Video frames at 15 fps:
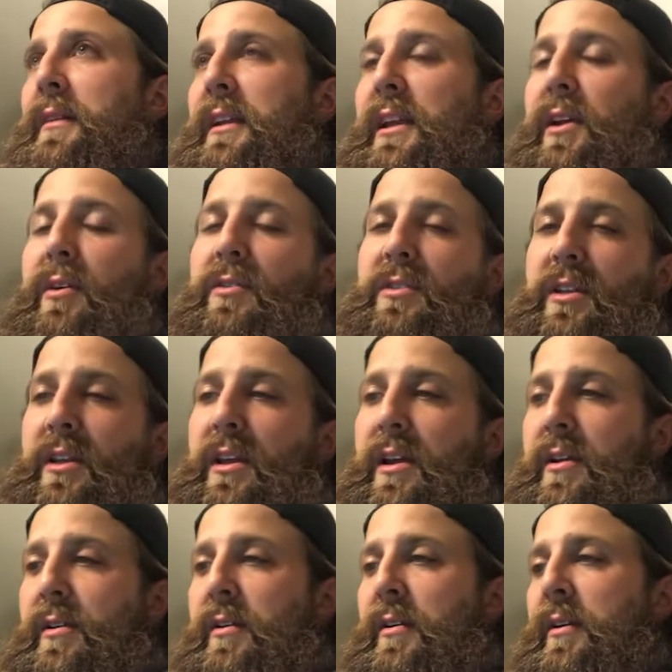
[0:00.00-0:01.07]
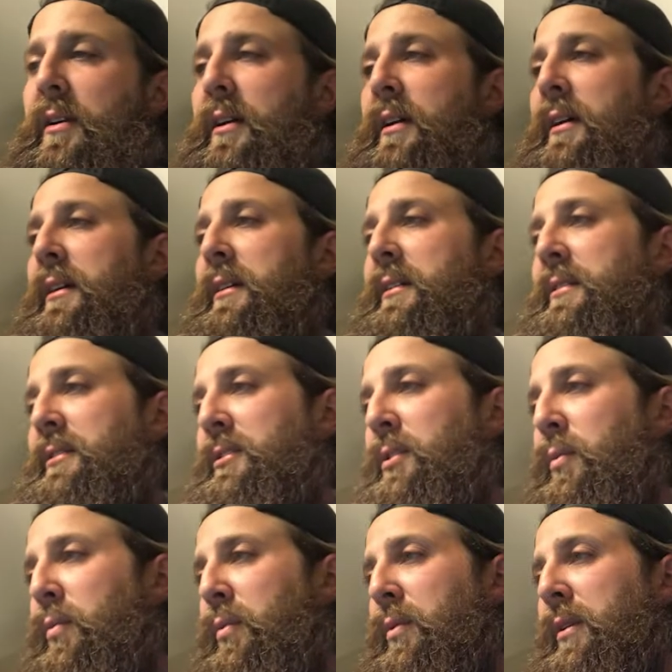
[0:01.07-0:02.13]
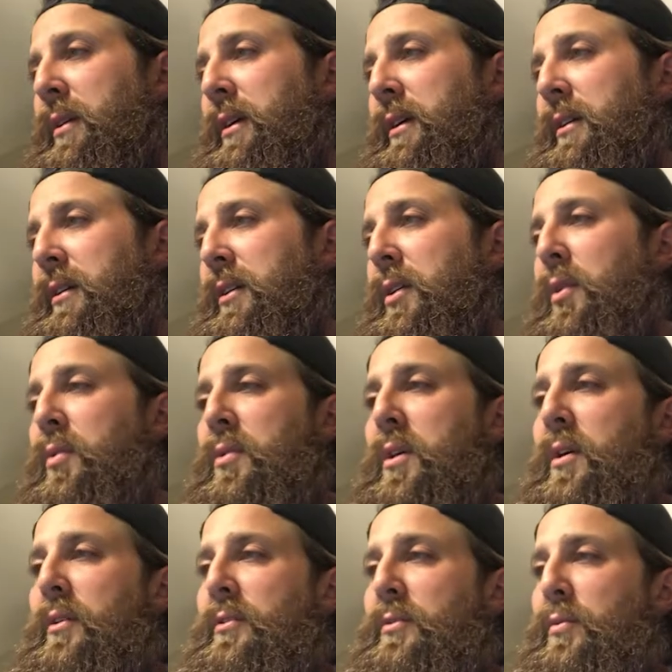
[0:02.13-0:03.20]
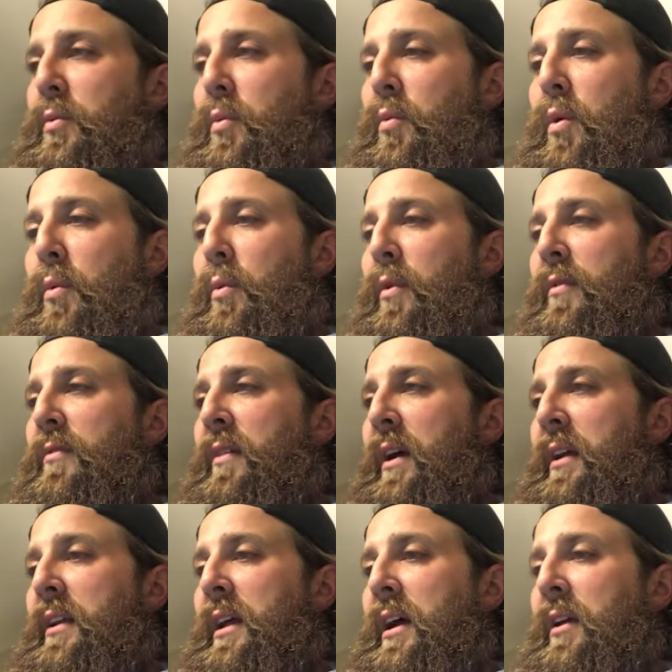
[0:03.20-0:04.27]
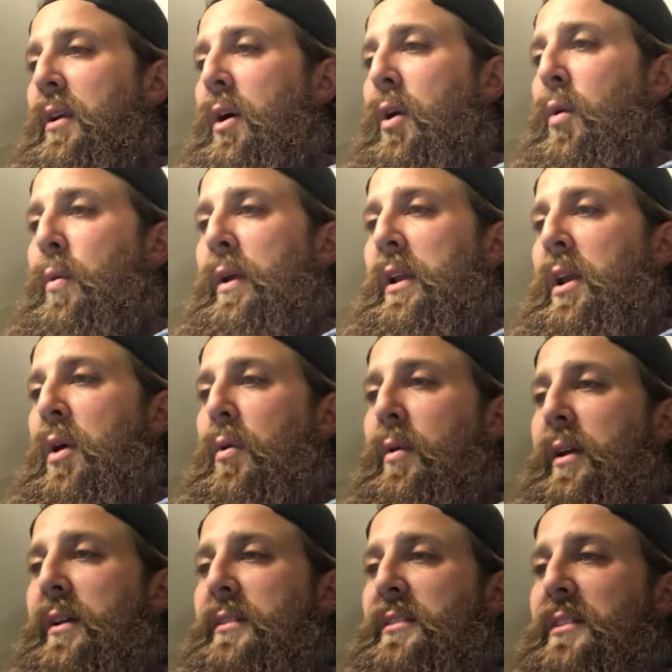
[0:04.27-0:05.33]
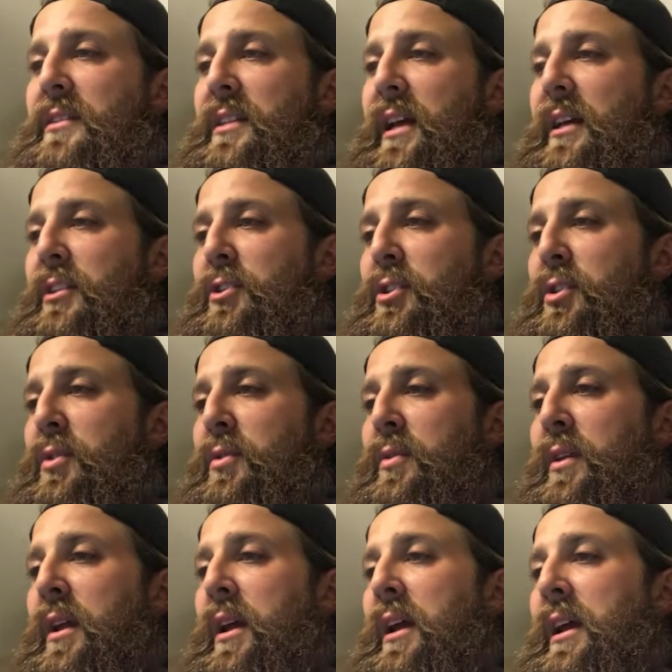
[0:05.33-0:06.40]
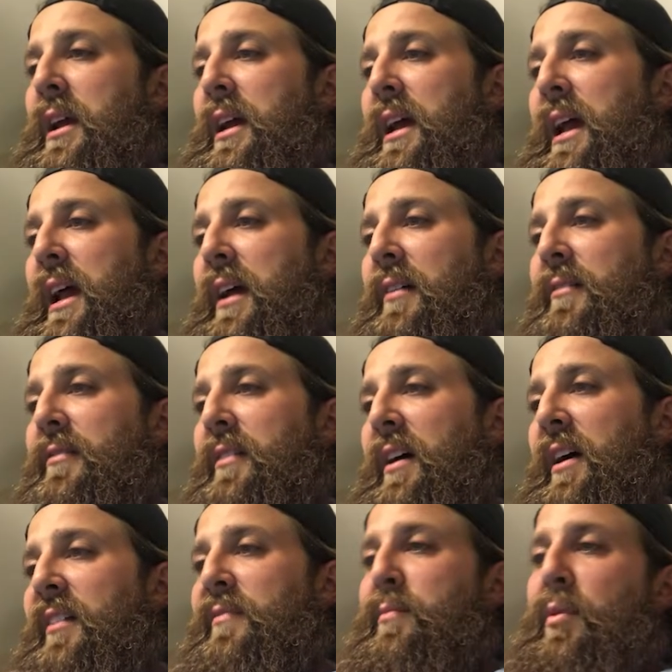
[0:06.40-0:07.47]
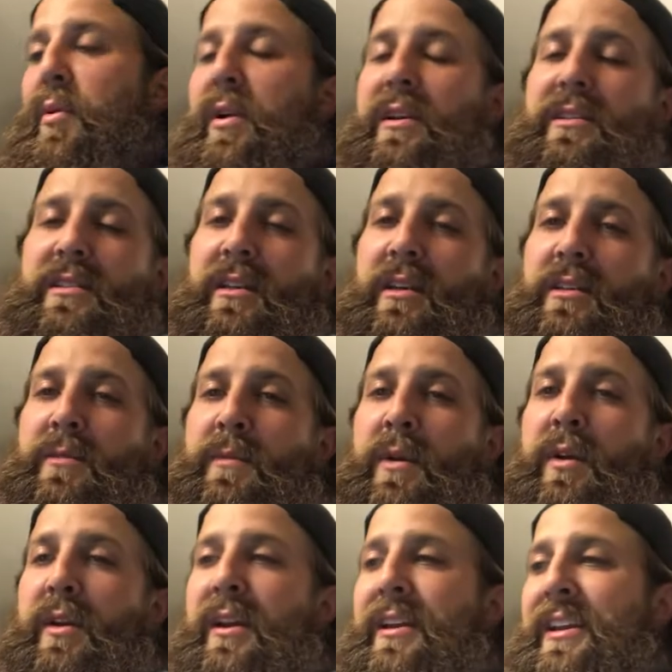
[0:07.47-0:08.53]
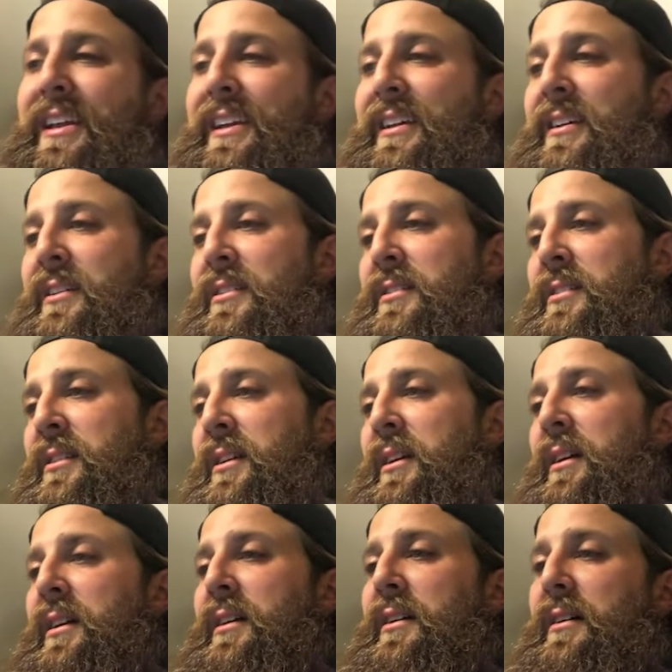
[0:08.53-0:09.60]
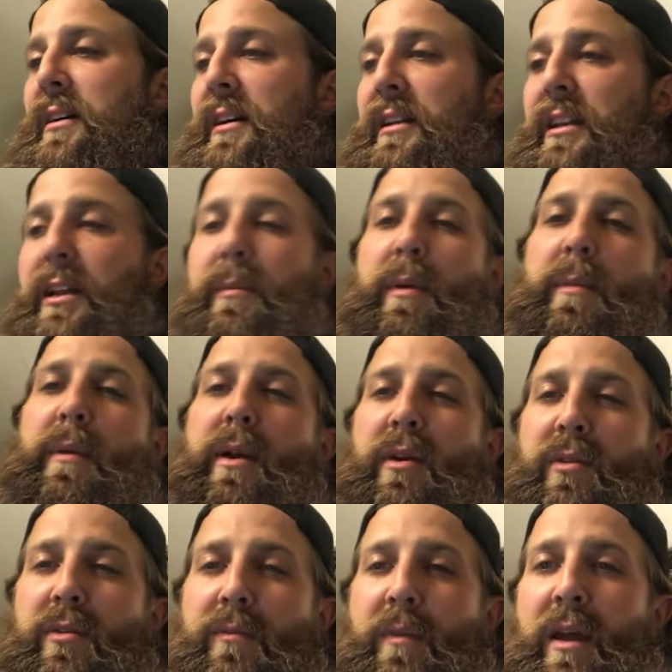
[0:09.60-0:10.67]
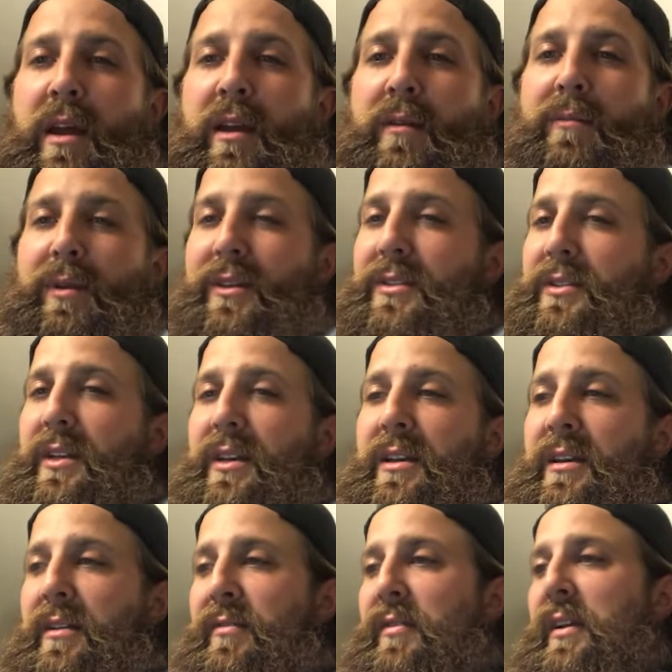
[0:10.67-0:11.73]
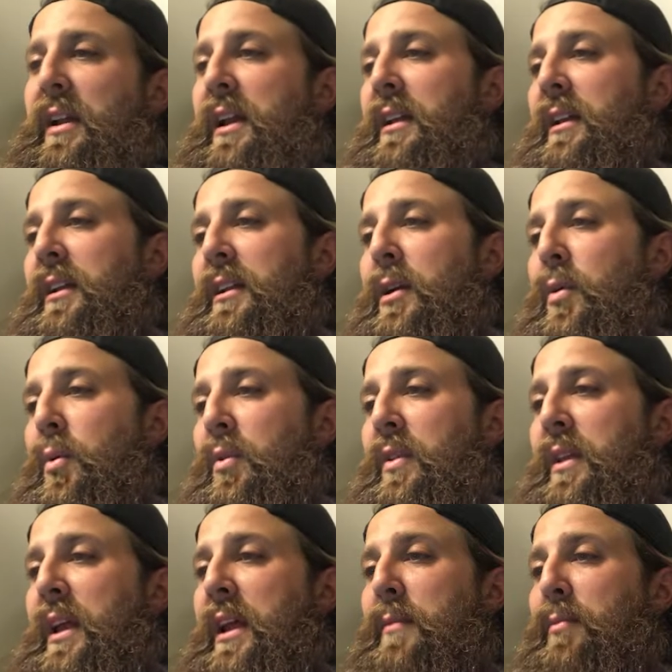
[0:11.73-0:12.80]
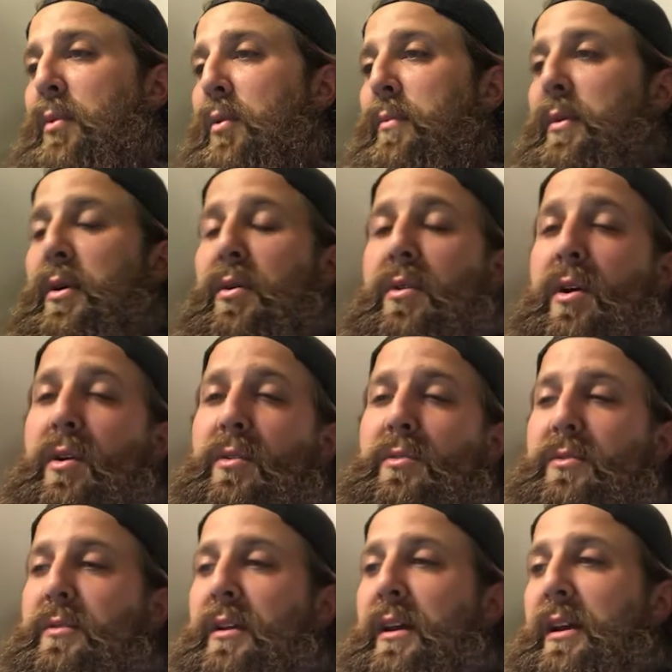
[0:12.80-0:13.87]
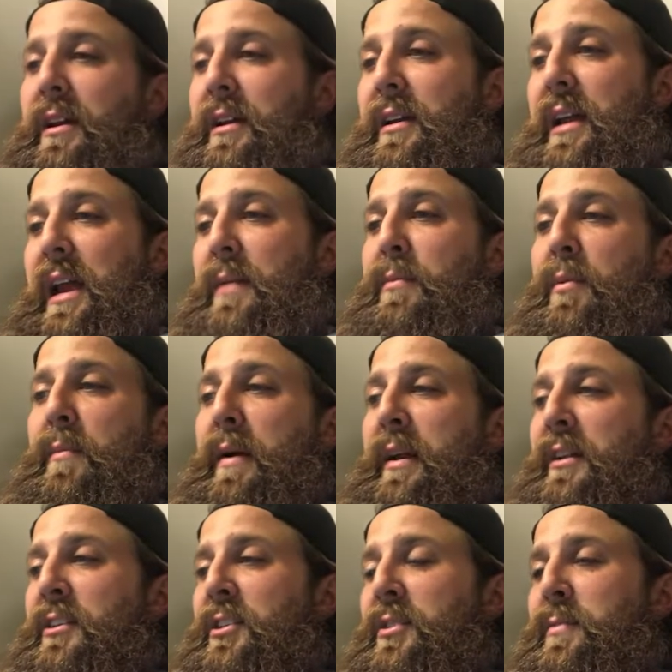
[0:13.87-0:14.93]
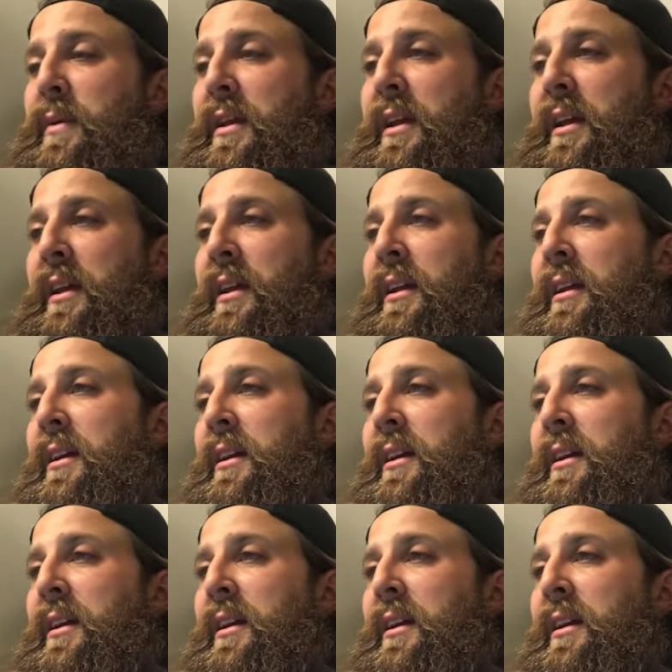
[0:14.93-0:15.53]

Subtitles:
year to year. So who knows what we'll find out. All we know is that June at 5.6 million is a little bit better than May, but significantly lower than April. But who knows? April might have just been a